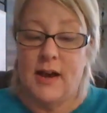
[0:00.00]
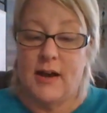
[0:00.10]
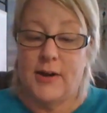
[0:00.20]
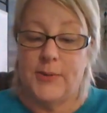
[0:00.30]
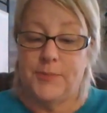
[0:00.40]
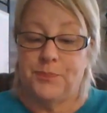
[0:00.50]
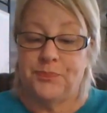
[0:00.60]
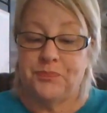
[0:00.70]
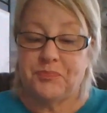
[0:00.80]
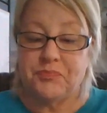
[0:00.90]
um,
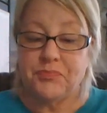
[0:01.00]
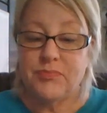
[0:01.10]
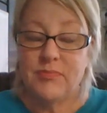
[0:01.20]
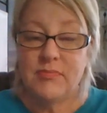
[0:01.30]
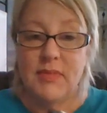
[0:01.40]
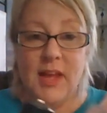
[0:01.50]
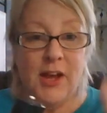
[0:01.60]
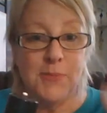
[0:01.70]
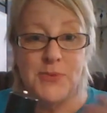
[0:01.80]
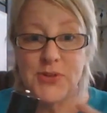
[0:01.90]

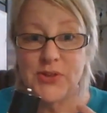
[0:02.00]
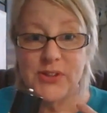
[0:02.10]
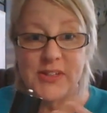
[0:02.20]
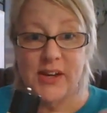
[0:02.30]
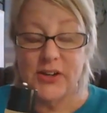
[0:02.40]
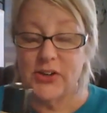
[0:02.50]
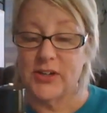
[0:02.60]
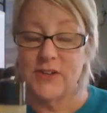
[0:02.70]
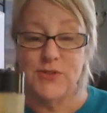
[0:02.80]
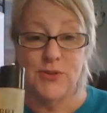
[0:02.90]
helps you look younger.
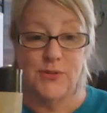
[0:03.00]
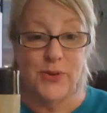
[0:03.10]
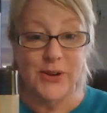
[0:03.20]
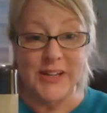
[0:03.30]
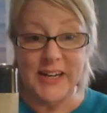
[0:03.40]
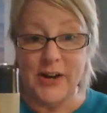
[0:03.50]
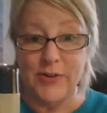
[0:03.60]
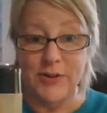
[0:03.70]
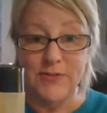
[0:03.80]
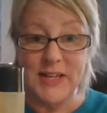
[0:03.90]
It gives you a 48
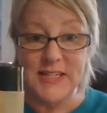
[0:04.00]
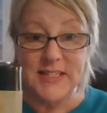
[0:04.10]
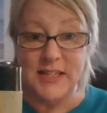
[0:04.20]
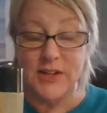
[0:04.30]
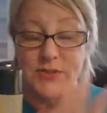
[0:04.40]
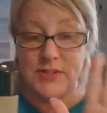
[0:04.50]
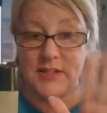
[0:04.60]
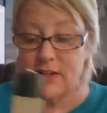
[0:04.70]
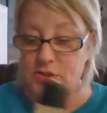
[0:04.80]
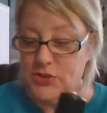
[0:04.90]
hour facelift.
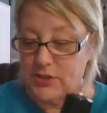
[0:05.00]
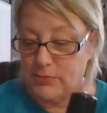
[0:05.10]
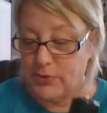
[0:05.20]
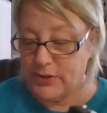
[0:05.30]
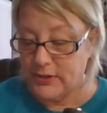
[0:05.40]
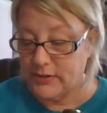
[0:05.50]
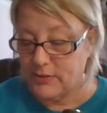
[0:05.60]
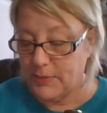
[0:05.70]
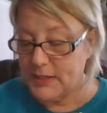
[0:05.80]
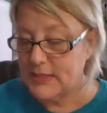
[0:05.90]
I'll share more in a
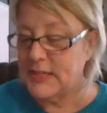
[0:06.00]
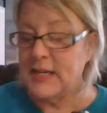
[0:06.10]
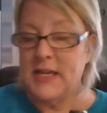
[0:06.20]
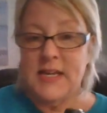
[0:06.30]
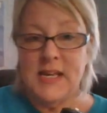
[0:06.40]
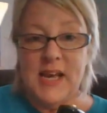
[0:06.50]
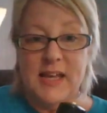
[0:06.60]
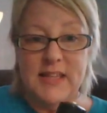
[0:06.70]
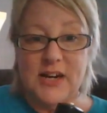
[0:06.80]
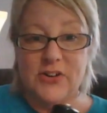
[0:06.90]
little bit.
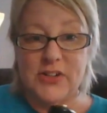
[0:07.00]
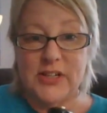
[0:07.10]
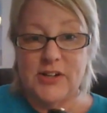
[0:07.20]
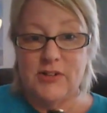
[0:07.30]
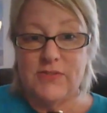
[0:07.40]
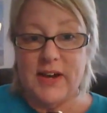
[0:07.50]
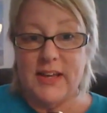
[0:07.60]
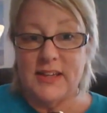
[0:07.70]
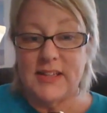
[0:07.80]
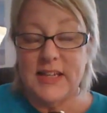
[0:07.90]
And then our
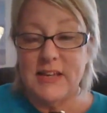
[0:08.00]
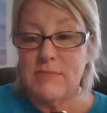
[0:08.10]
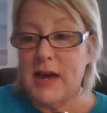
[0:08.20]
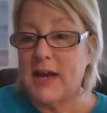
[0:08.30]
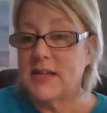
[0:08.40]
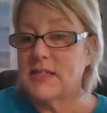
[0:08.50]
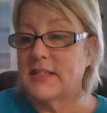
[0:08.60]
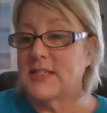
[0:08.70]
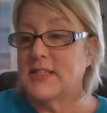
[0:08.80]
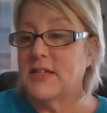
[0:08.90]
clarifying clay mask,
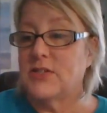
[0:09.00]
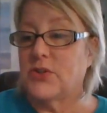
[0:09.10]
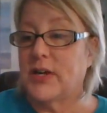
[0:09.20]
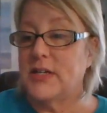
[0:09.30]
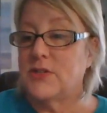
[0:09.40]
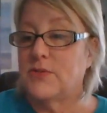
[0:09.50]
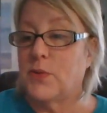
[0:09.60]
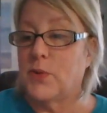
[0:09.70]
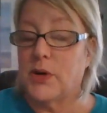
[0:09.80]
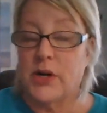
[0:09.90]
this is great
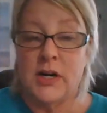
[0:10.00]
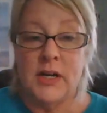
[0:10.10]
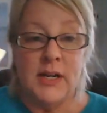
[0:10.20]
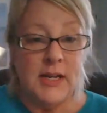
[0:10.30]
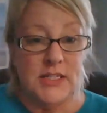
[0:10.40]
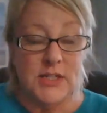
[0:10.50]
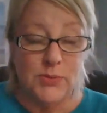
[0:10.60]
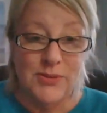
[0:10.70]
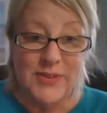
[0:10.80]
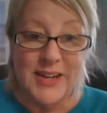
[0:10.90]
for, it's a
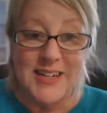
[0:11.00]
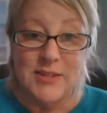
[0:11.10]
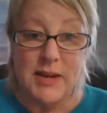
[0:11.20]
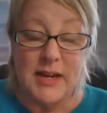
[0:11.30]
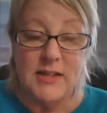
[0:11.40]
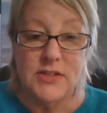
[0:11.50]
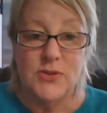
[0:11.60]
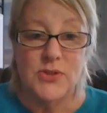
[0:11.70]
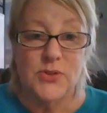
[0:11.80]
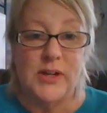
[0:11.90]
refining mask, so
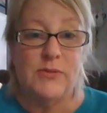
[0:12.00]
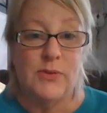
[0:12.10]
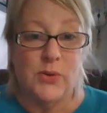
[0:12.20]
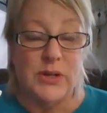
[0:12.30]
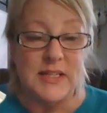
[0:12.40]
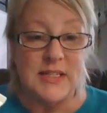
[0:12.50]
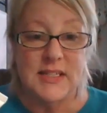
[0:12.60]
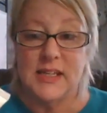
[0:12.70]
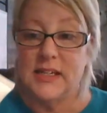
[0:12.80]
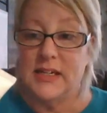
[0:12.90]
it's great for oily
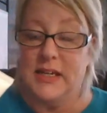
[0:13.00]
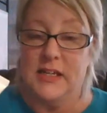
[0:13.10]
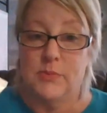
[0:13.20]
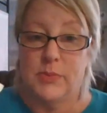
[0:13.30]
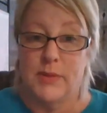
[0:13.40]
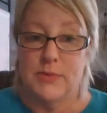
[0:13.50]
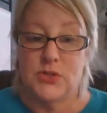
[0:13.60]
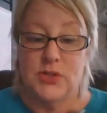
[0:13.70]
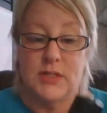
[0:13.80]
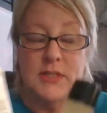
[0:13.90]
skin and
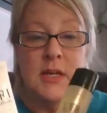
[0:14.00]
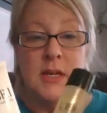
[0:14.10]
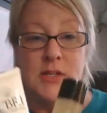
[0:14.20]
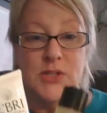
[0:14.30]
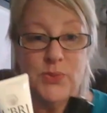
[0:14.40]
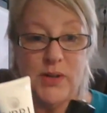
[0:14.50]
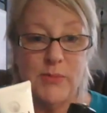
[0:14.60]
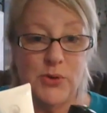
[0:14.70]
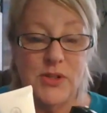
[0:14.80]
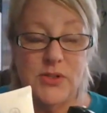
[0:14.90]
blemishes. So what
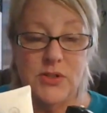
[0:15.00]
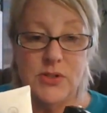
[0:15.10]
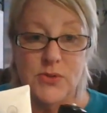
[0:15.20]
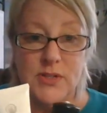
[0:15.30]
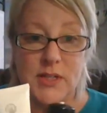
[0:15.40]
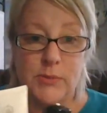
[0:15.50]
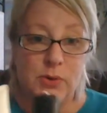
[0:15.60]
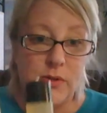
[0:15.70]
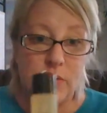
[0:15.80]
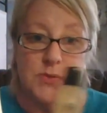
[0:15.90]
I'm going to do is I'm
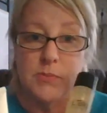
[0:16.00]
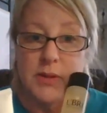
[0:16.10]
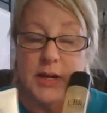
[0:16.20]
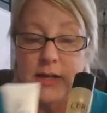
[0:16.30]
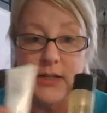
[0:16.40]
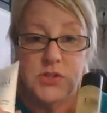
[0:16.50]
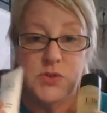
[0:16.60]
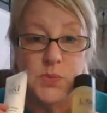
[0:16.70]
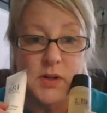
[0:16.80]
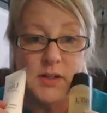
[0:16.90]
going to apply each
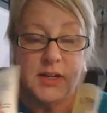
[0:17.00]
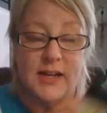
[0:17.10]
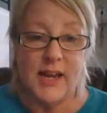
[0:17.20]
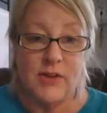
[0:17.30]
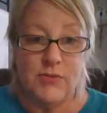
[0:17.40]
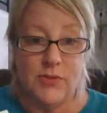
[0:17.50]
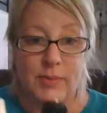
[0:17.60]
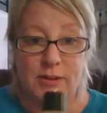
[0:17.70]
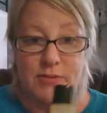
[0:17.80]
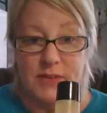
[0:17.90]
one on half of
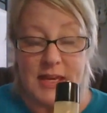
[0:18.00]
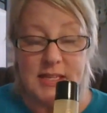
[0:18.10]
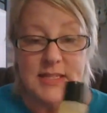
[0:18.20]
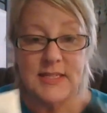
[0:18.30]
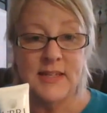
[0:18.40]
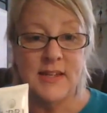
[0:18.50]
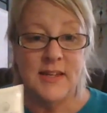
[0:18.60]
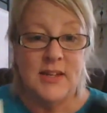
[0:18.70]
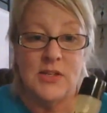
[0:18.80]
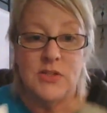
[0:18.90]
my face
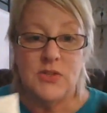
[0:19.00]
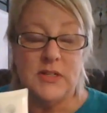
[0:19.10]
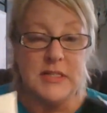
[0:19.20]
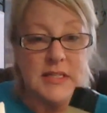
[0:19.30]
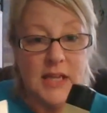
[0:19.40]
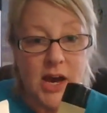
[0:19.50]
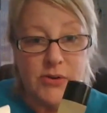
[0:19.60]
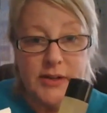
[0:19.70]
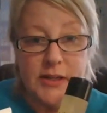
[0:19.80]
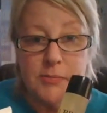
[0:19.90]
so you can see
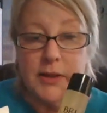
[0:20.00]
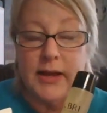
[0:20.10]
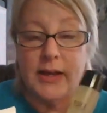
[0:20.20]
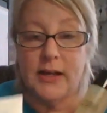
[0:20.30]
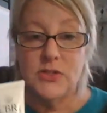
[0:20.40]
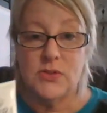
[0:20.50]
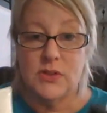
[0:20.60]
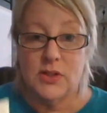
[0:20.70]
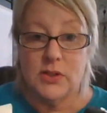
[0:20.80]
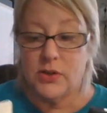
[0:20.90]
how I apply it, so you
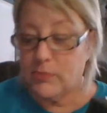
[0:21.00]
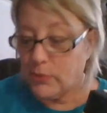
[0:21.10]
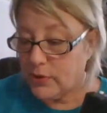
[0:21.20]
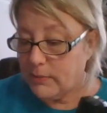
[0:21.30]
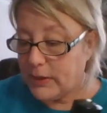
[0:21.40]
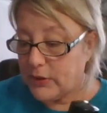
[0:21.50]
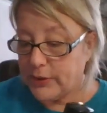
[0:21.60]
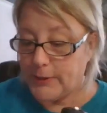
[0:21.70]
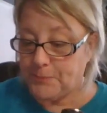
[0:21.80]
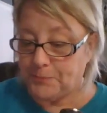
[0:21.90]
can learn more about
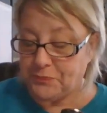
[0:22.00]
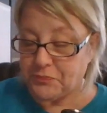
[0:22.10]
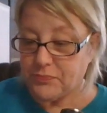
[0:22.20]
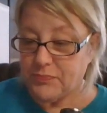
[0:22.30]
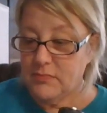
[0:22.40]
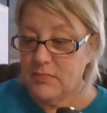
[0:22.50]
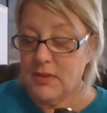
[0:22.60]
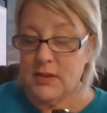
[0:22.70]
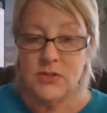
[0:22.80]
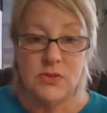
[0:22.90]
it.
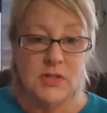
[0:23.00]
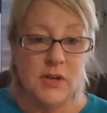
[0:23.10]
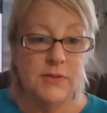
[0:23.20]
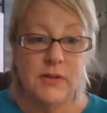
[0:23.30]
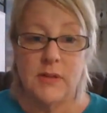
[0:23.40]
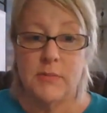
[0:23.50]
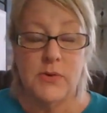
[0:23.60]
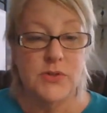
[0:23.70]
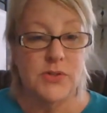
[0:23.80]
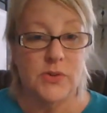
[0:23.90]
So definitely
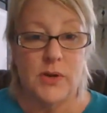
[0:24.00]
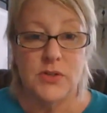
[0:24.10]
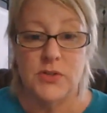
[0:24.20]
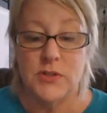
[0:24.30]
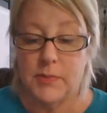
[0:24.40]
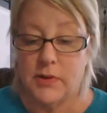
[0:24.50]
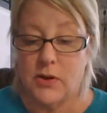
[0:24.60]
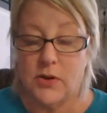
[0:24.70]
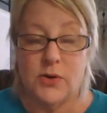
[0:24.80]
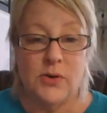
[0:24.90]
post your questions
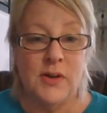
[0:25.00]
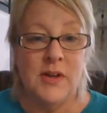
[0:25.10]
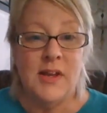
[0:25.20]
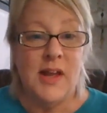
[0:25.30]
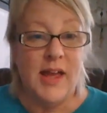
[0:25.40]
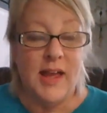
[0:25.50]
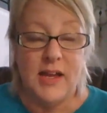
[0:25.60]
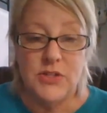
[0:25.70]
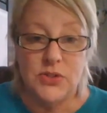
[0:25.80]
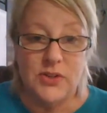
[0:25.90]
below,
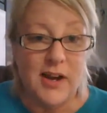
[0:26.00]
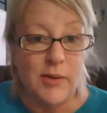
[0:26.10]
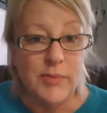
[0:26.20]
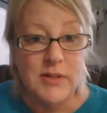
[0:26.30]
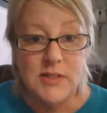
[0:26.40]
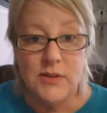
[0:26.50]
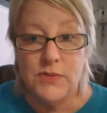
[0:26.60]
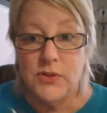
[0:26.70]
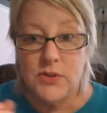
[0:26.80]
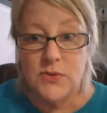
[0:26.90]
add your comments
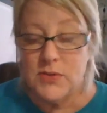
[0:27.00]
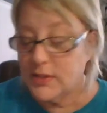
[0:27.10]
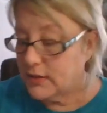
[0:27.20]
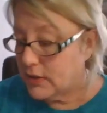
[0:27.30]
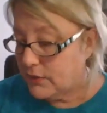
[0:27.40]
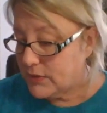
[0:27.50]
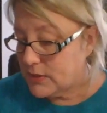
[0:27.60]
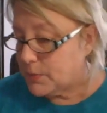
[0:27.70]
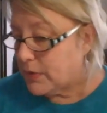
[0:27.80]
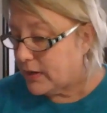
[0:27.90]
if you use and love
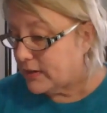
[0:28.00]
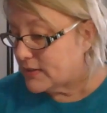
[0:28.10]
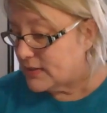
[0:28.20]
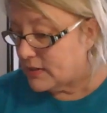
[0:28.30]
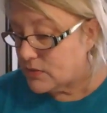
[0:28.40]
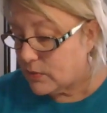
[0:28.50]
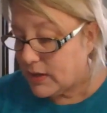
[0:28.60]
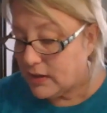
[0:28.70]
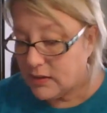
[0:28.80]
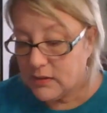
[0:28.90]
these products as
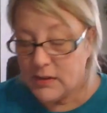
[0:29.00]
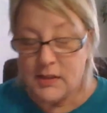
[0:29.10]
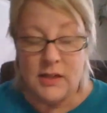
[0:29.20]
well.